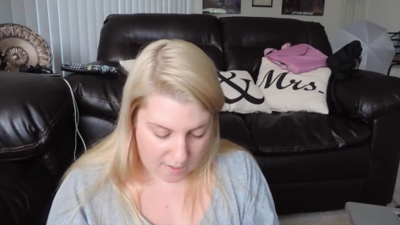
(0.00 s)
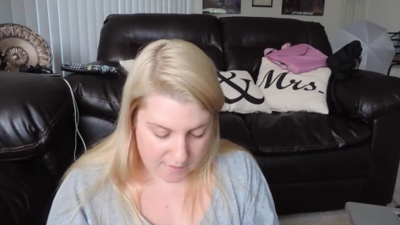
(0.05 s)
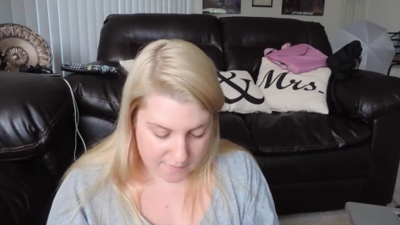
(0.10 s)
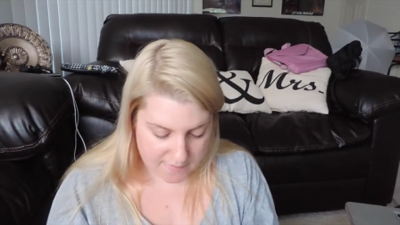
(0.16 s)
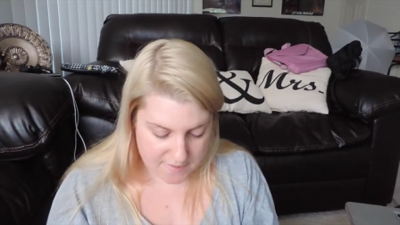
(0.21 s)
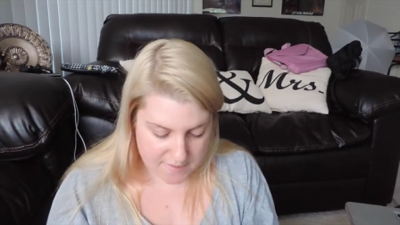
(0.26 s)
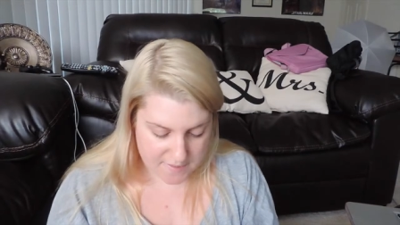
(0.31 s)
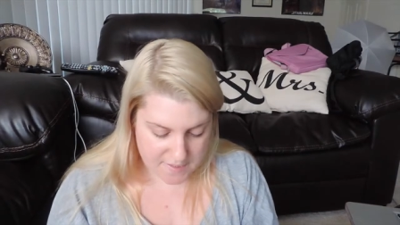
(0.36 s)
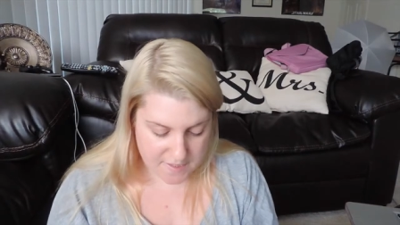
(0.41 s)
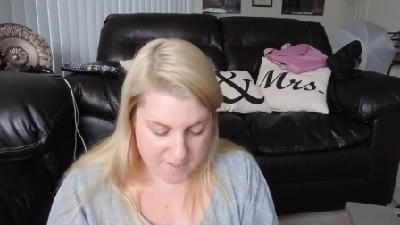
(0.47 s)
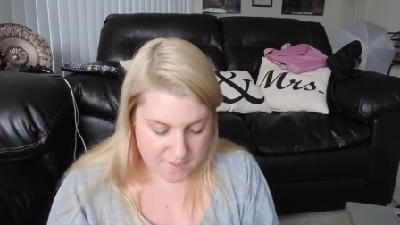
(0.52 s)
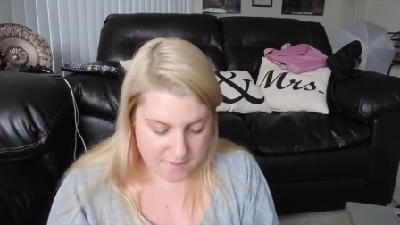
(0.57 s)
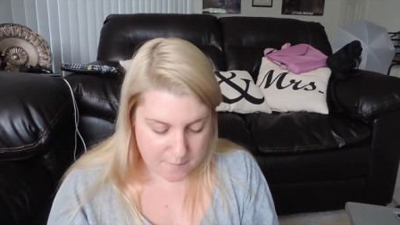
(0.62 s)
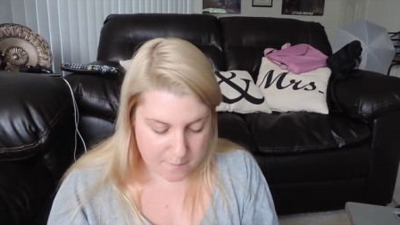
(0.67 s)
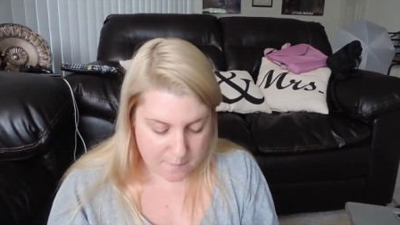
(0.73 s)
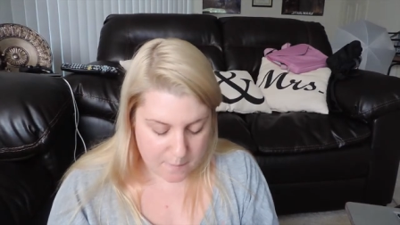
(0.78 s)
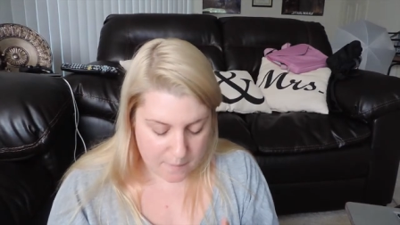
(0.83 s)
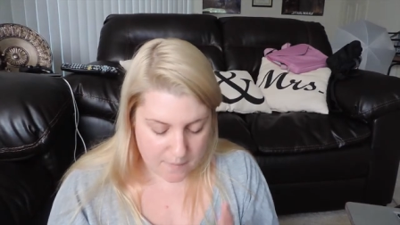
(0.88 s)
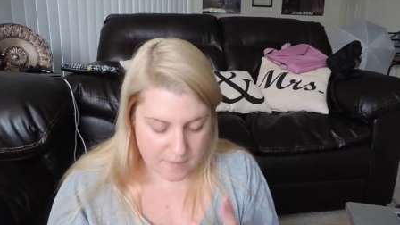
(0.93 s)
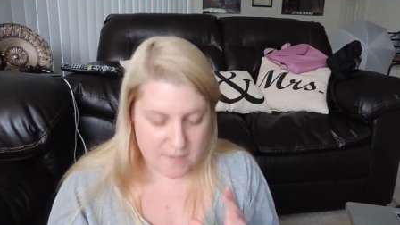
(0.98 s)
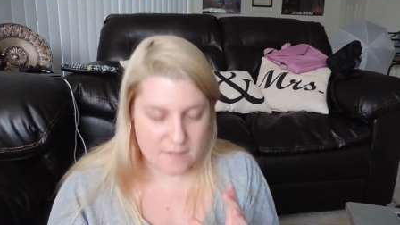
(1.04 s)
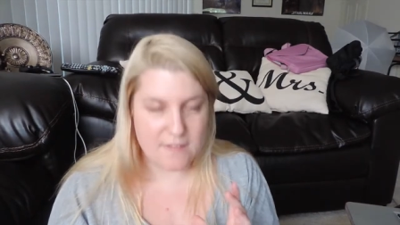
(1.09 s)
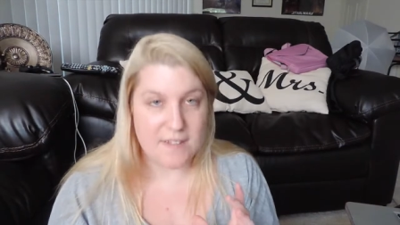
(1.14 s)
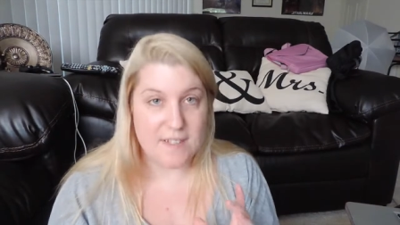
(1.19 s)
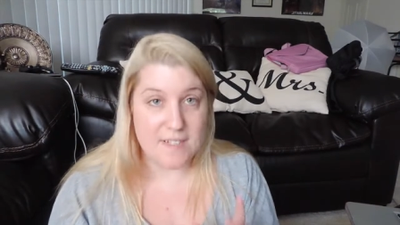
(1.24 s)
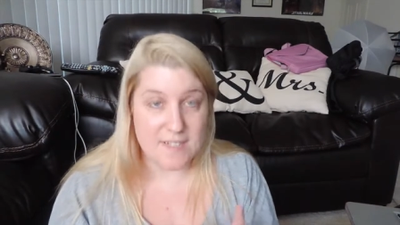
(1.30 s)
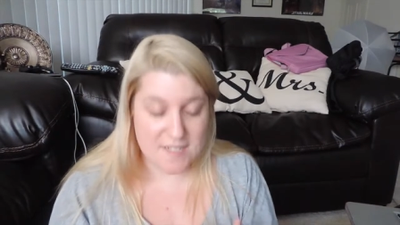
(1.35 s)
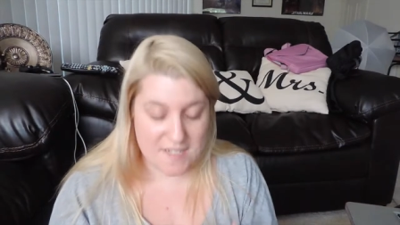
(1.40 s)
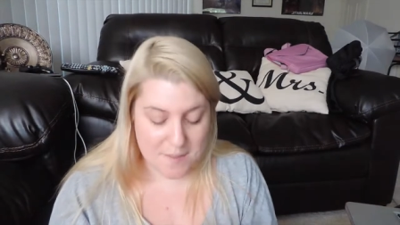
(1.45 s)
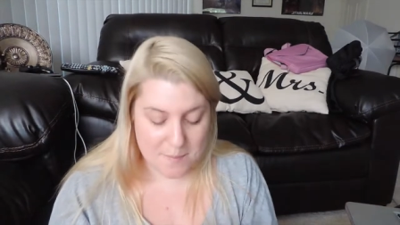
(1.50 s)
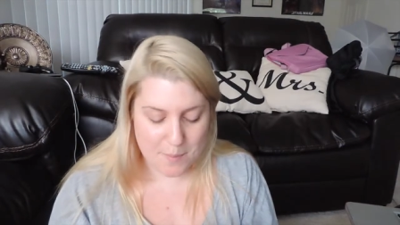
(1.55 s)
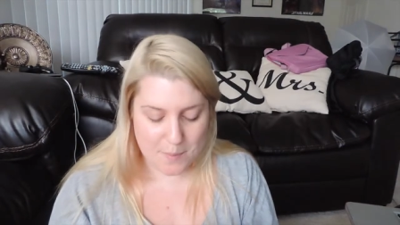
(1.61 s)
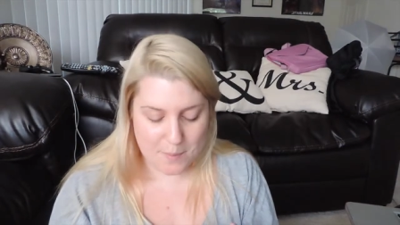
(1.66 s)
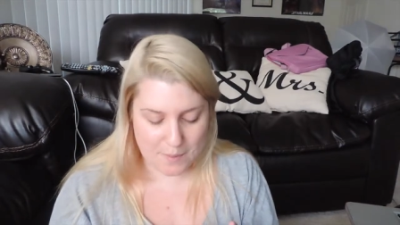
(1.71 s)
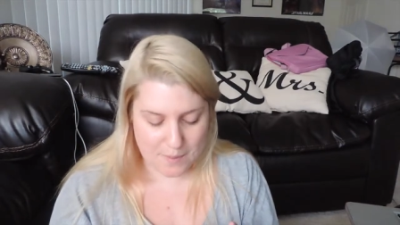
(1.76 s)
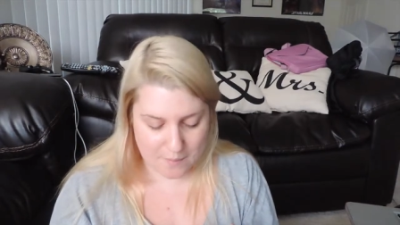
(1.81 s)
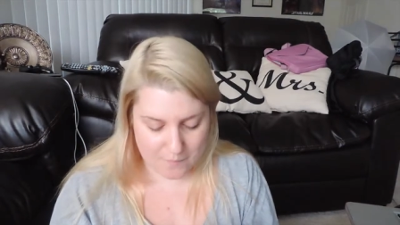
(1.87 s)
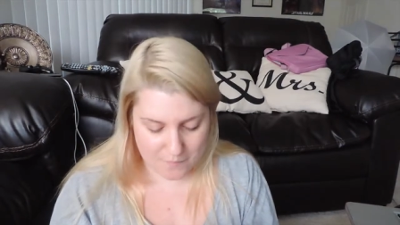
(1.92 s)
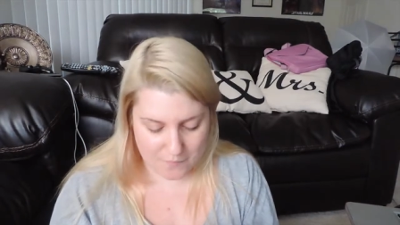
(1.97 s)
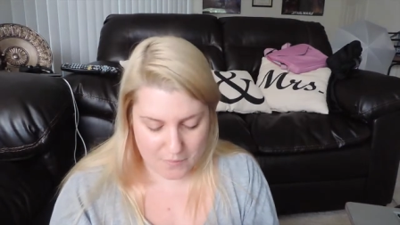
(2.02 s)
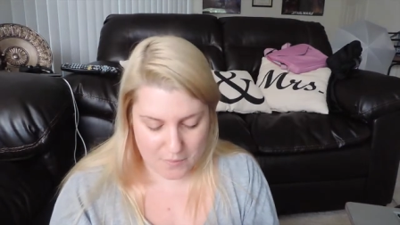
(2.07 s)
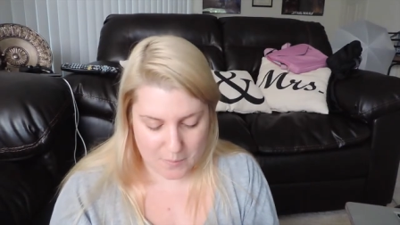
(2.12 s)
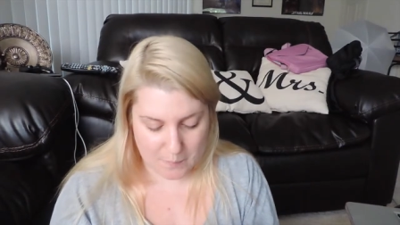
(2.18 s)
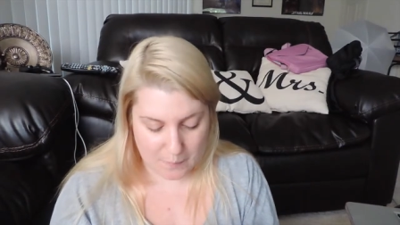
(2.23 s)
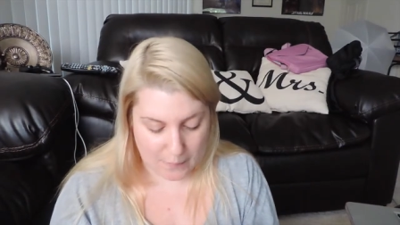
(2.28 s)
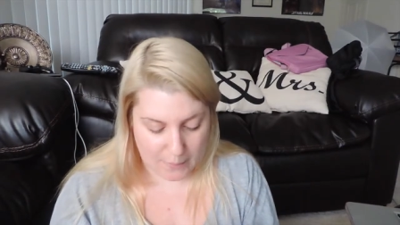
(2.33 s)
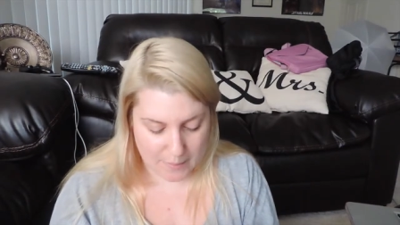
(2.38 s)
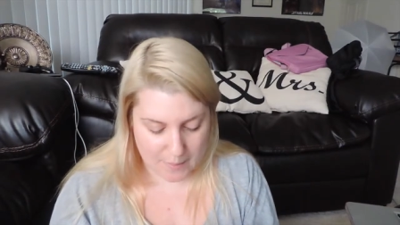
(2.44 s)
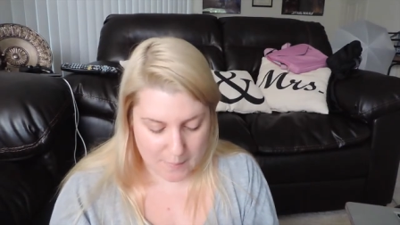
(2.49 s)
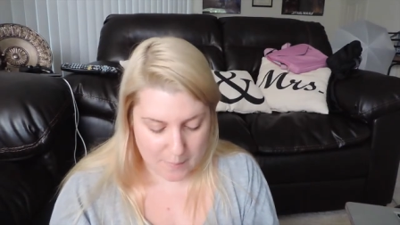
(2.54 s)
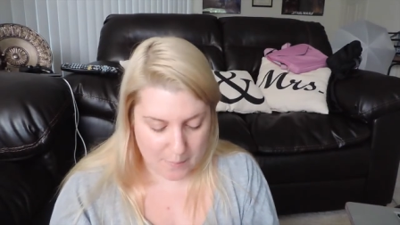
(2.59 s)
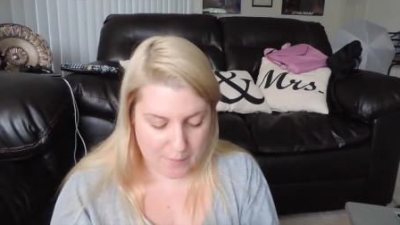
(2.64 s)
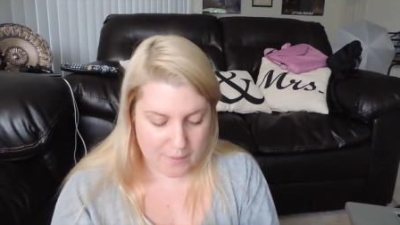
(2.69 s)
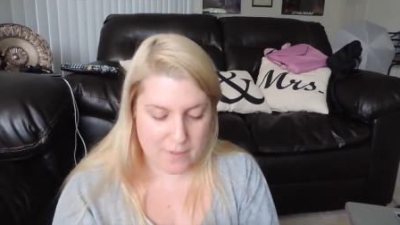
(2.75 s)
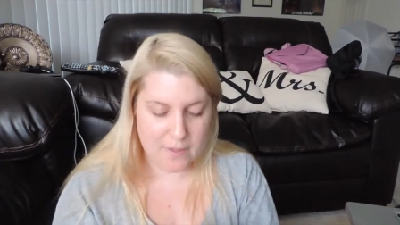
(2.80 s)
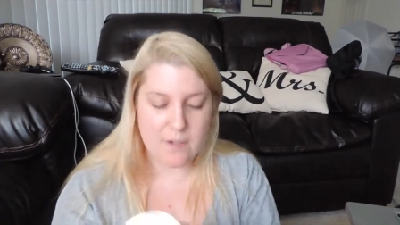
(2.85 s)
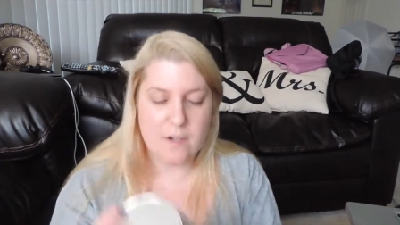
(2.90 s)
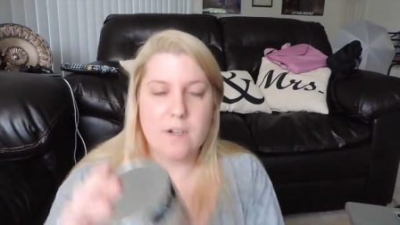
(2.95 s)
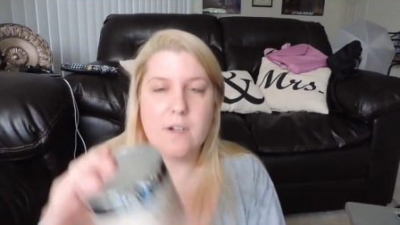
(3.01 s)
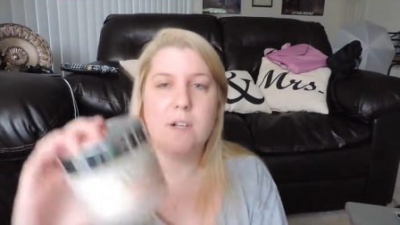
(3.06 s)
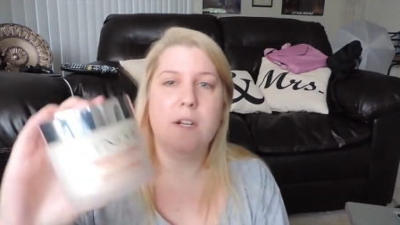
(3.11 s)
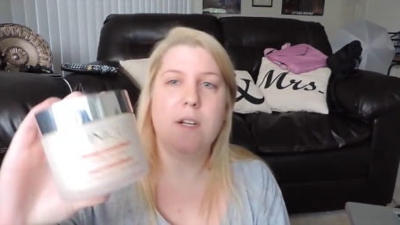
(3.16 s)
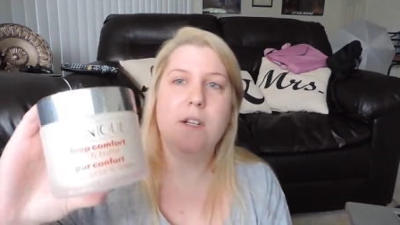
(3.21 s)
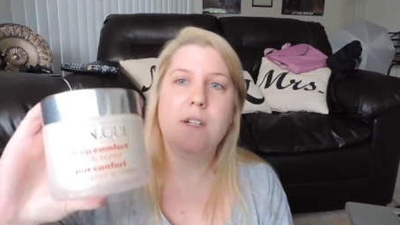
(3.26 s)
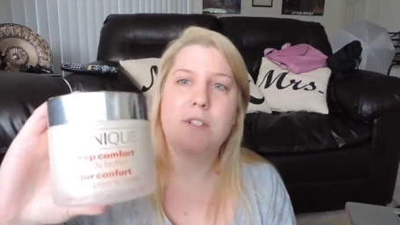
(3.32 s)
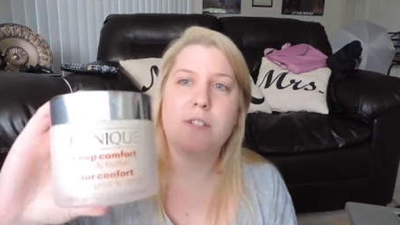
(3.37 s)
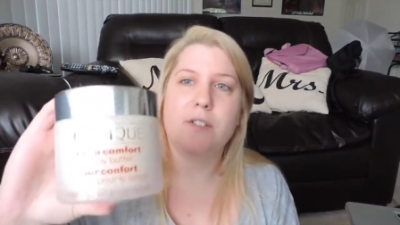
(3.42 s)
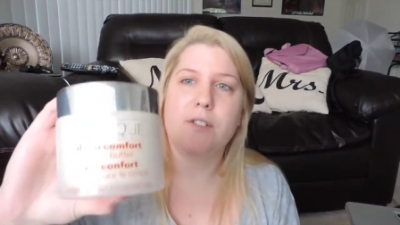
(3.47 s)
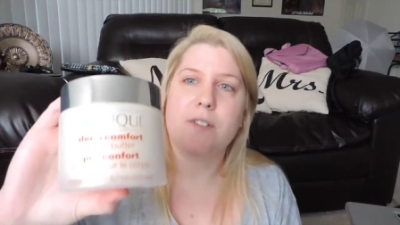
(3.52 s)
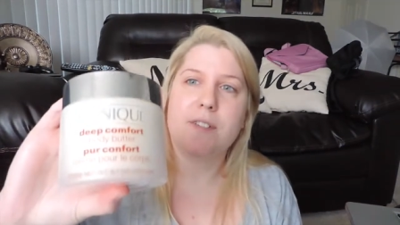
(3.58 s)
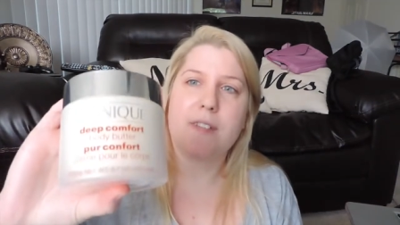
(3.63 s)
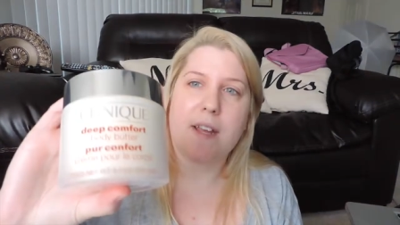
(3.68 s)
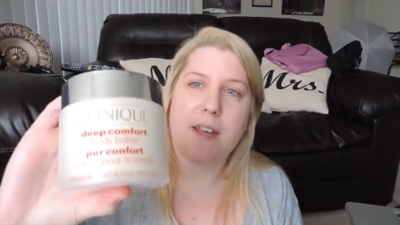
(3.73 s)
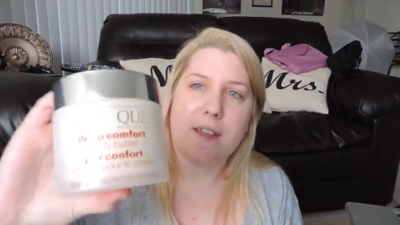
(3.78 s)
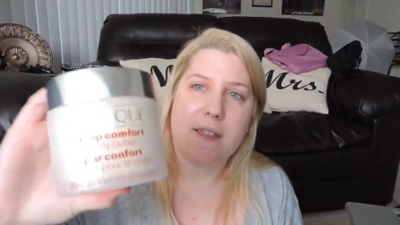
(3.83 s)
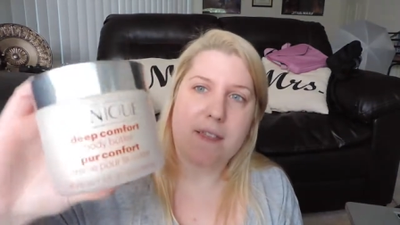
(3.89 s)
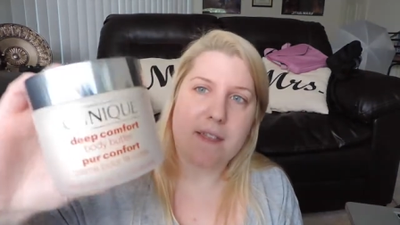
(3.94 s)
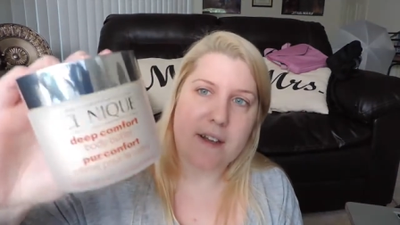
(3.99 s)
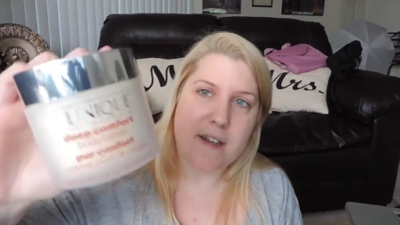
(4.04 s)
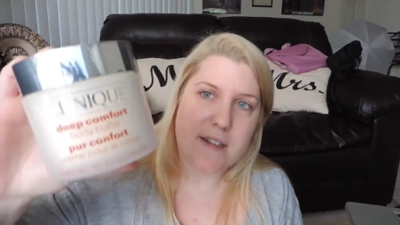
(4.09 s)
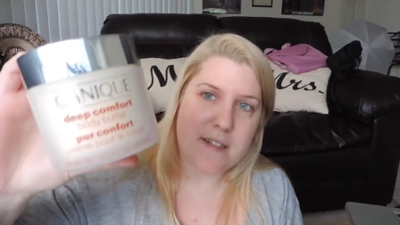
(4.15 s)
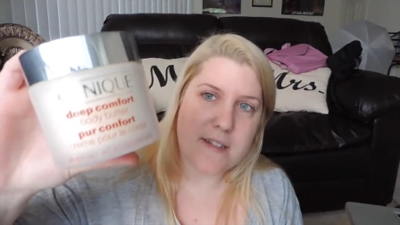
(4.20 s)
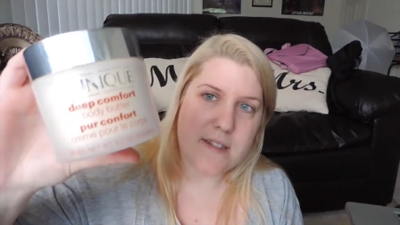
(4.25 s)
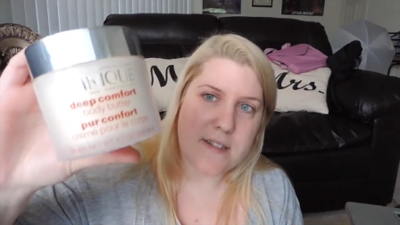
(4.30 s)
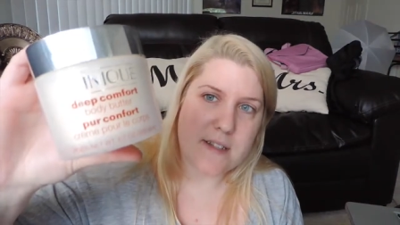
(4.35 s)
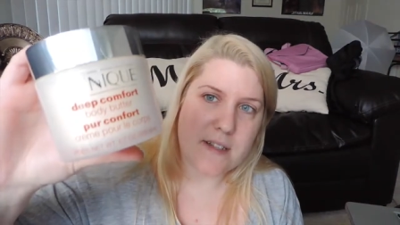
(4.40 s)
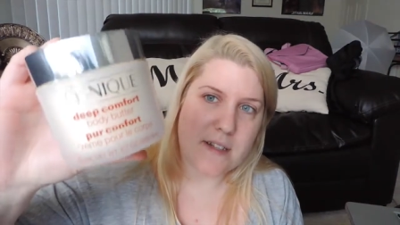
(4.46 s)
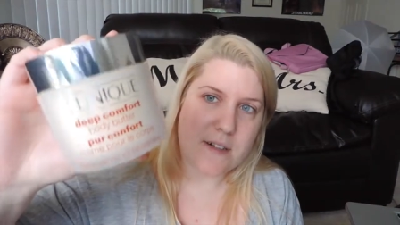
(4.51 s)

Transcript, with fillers: I got the Deep, the Deep Comfort Body Butter, which looks like this.